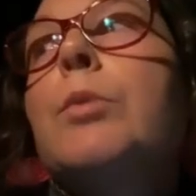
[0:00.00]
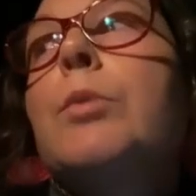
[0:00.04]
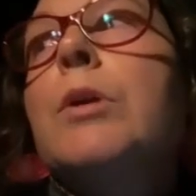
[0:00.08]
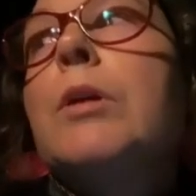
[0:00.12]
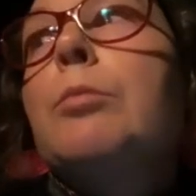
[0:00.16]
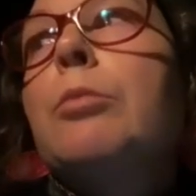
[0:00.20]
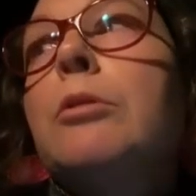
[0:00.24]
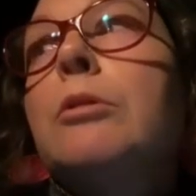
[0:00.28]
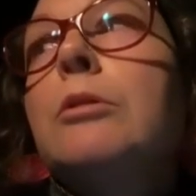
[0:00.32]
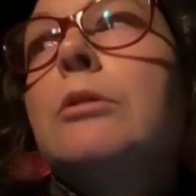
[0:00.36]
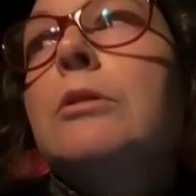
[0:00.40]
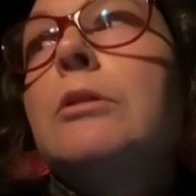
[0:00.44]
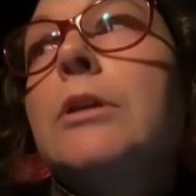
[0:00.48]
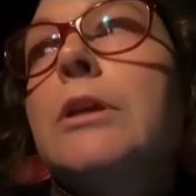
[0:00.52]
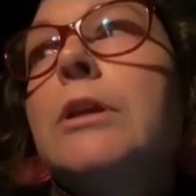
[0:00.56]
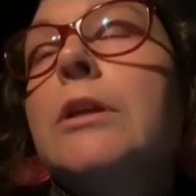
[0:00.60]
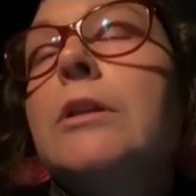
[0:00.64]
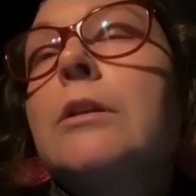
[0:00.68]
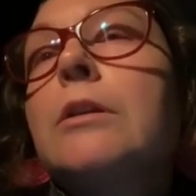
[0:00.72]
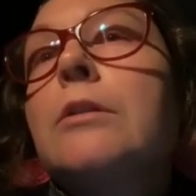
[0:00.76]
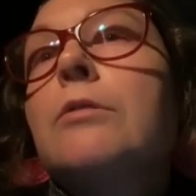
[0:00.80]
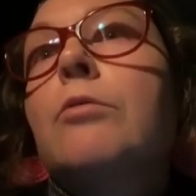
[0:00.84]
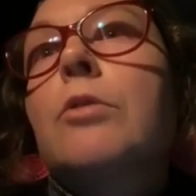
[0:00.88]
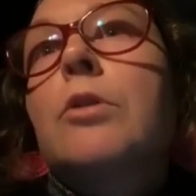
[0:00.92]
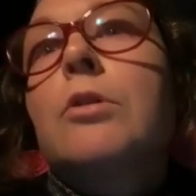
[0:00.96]
people
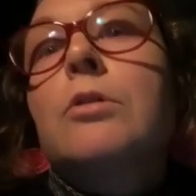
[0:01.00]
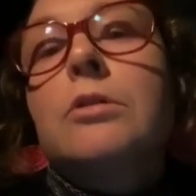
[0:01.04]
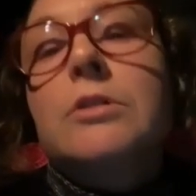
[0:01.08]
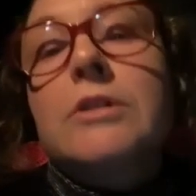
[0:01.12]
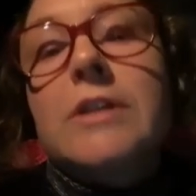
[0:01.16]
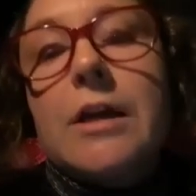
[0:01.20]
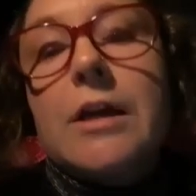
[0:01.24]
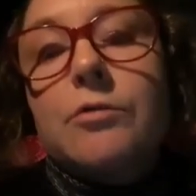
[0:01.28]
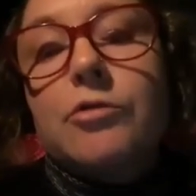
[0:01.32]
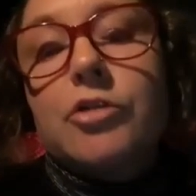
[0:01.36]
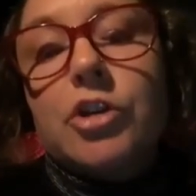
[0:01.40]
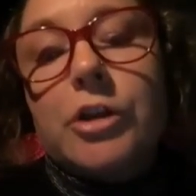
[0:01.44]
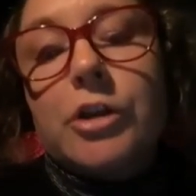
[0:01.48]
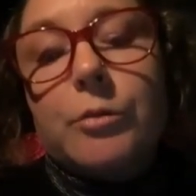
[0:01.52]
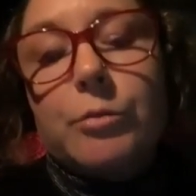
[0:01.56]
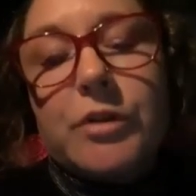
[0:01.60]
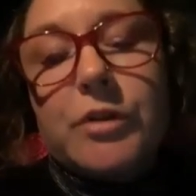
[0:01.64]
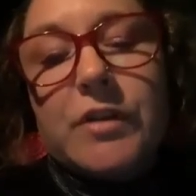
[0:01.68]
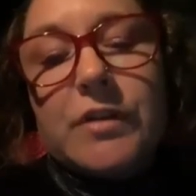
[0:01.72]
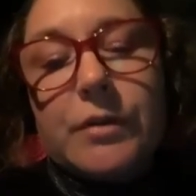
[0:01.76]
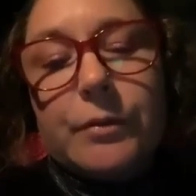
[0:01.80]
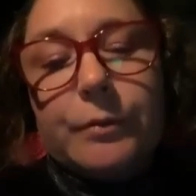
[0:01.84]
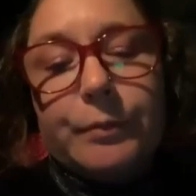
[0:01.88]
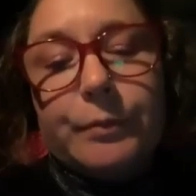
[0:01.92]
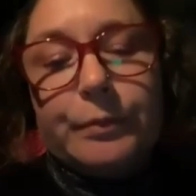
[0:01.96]
in the rural
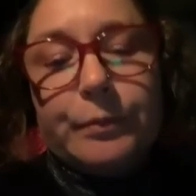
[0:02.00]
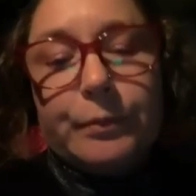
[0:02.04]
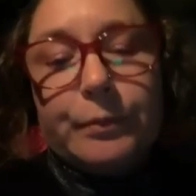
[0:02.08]
townships.